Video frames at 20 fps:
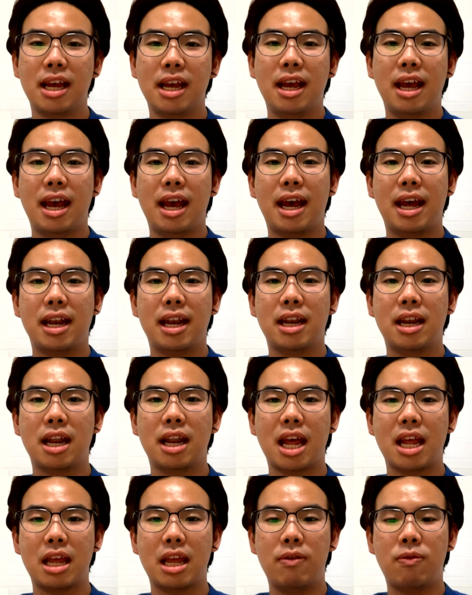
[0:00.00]

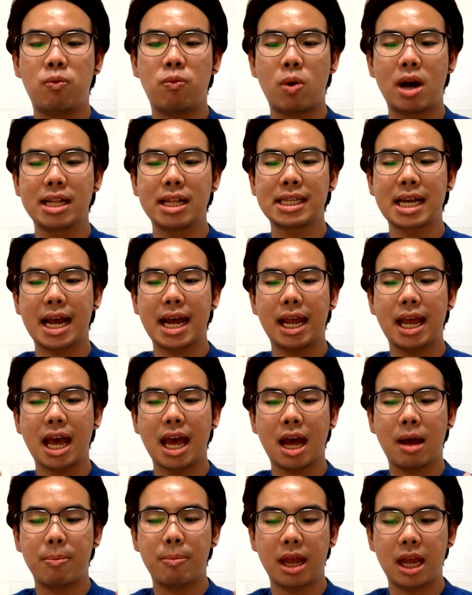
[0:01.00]
And if once I
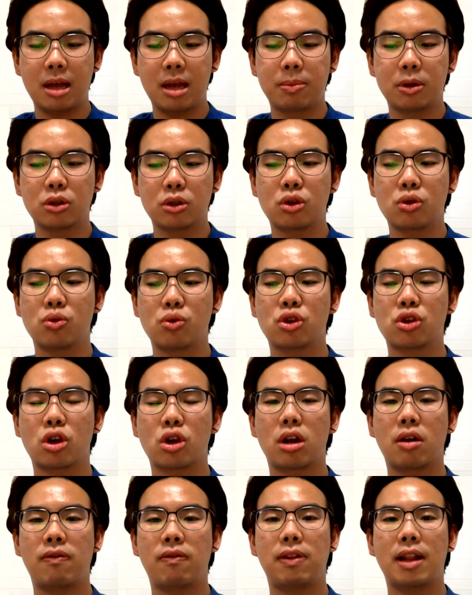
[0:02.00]
am able to
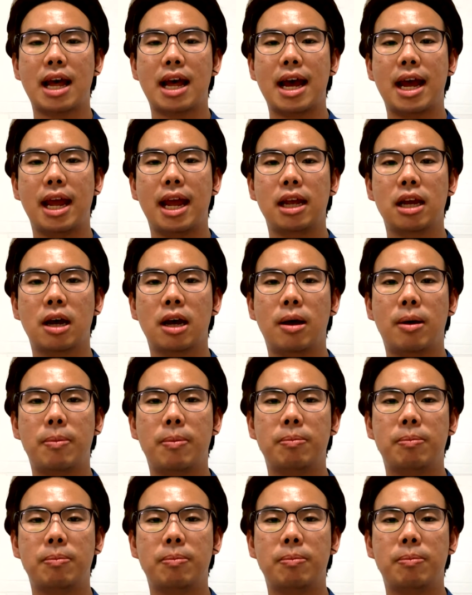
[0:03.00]
sort of like